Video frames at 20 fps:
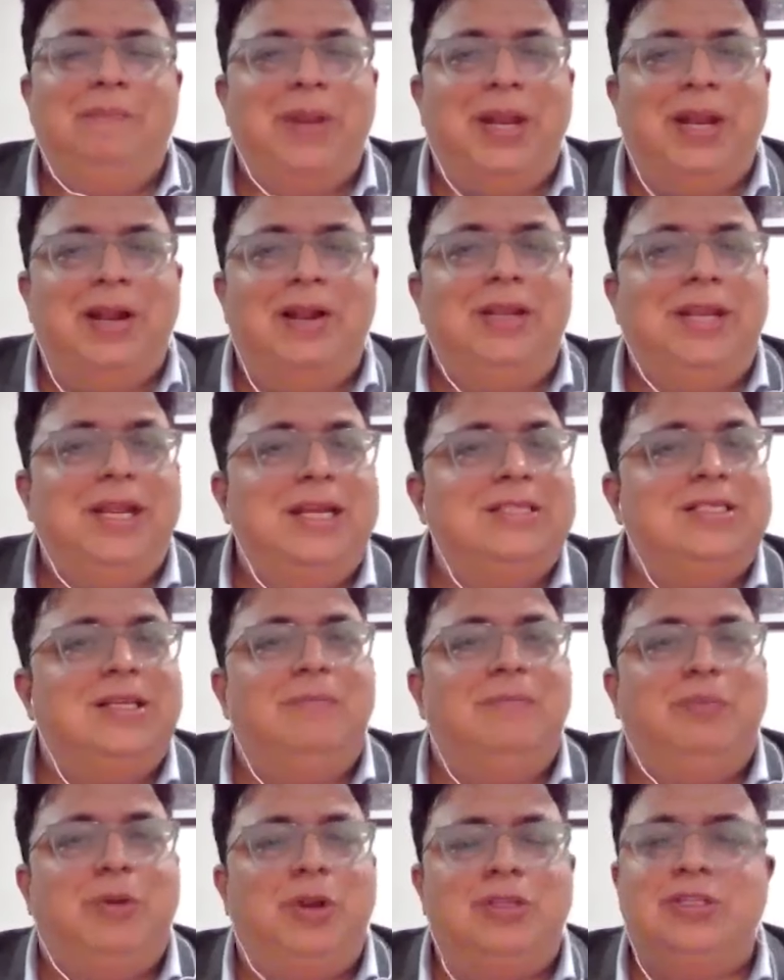penalties
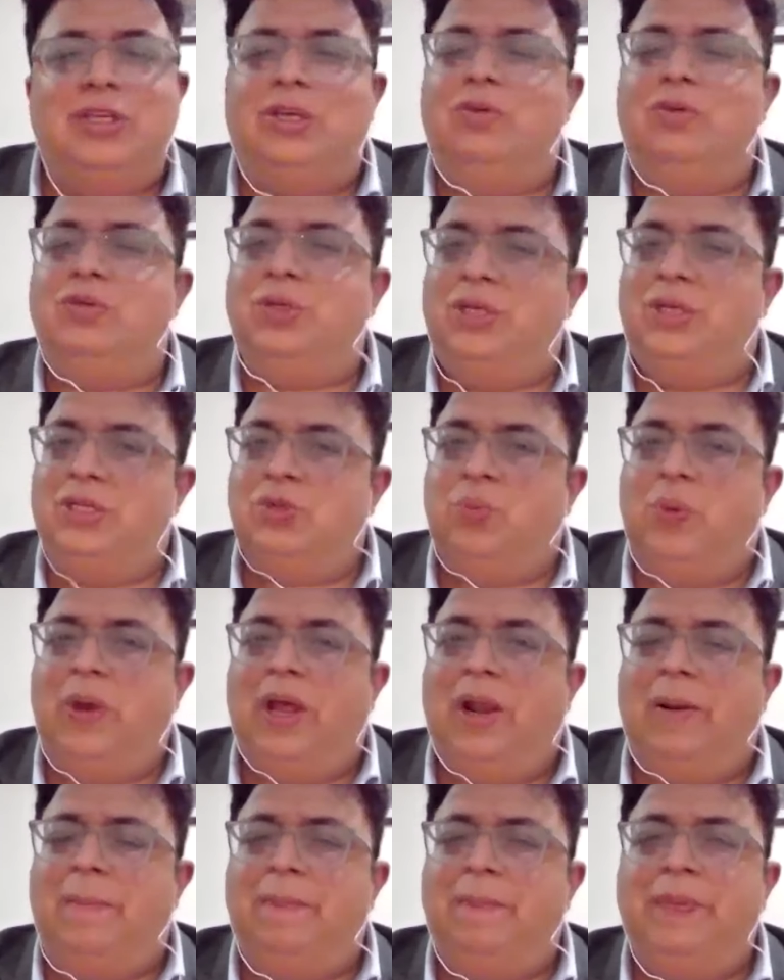and prosecution as well.